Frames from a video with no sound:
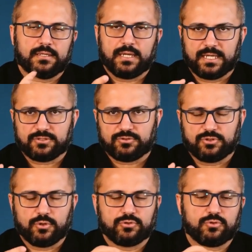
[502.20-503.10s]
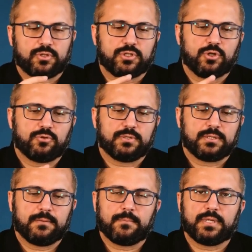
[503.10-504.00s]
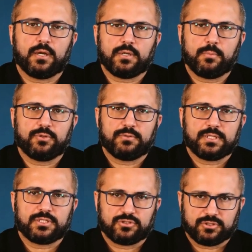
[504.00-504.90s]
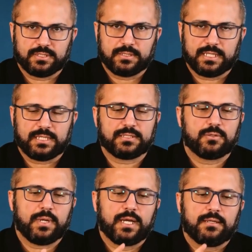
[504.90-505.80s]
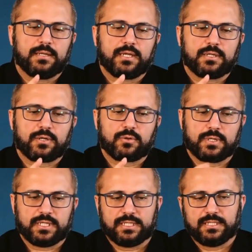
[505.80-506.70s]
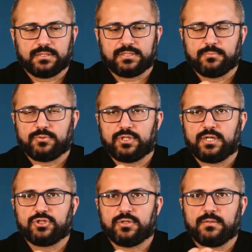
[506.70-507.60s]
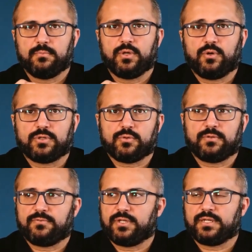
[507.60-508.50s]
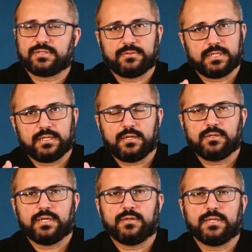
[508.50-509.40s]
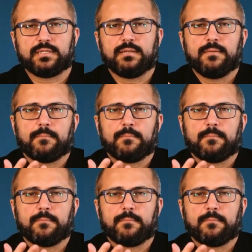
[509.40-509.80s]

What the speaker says: as you saw during COVID. The automotive industry leads the way. They are not only leaders in production, but also in philosophy and other areas.